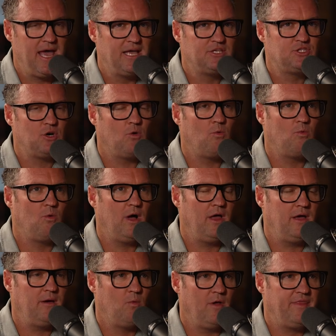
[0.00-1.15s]
So
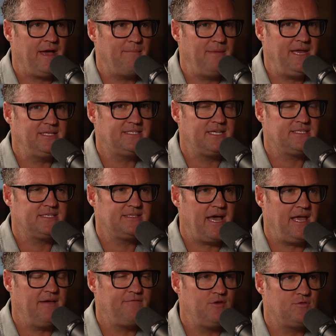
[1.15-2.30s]
what that means is
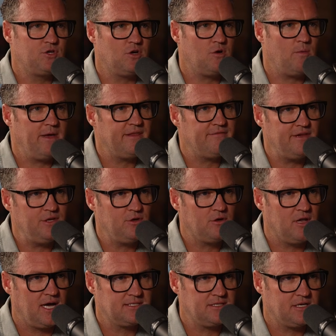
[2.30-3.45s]
that if you took away the venue
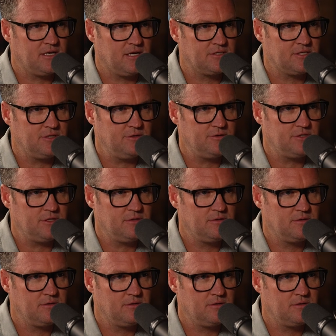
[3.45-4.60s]
clause in the Constitution,
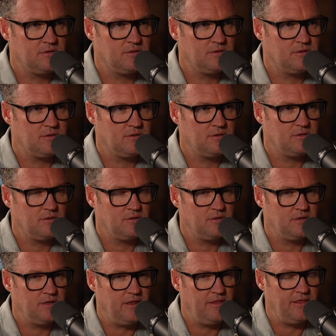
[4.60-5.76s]

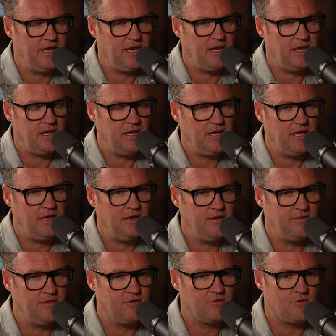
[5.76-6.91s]
then
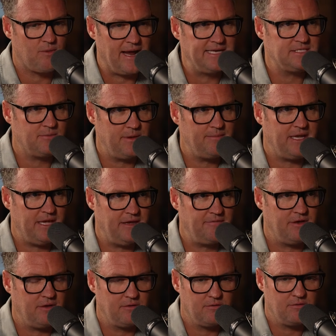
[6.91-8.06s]
the rights that we've been
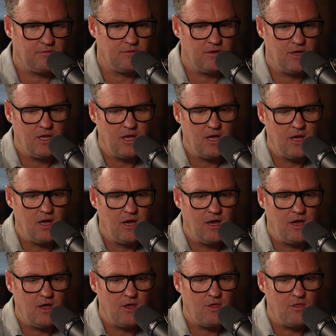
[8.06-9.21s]
given,
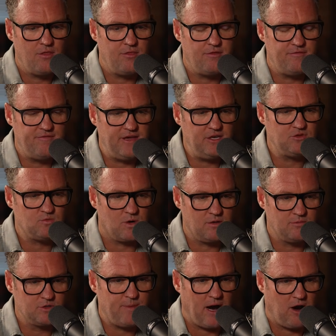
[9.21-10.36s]
the venue is one of the
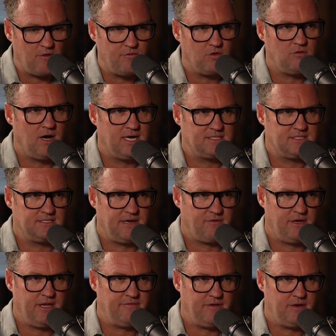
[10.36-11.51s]
most powerful clauses ever
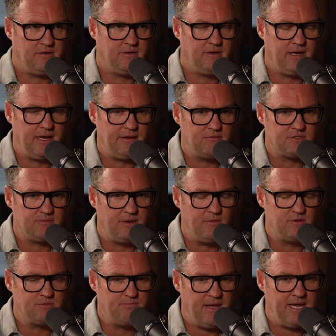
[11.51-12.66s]
given. And it
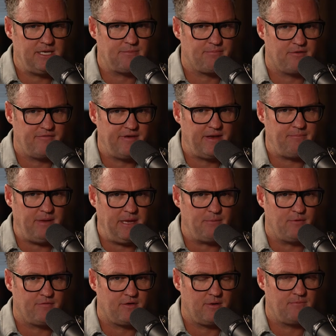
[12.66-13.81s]
was made to prevent
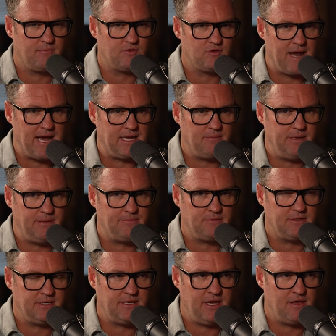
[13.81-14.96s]
people from dragging people
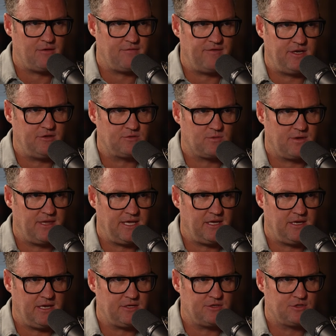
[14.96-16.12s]
into other venues where they
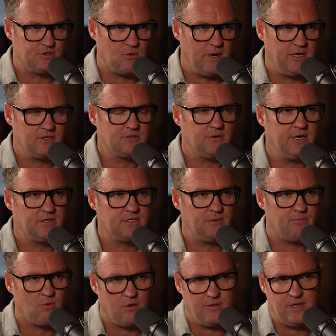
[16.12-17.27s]
could get destroyed. So here's the
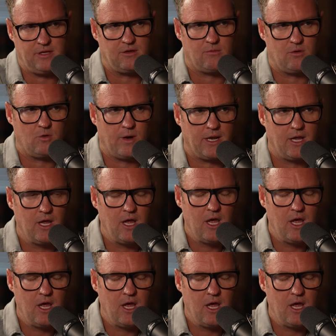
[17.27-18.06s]
important thing though, real quick.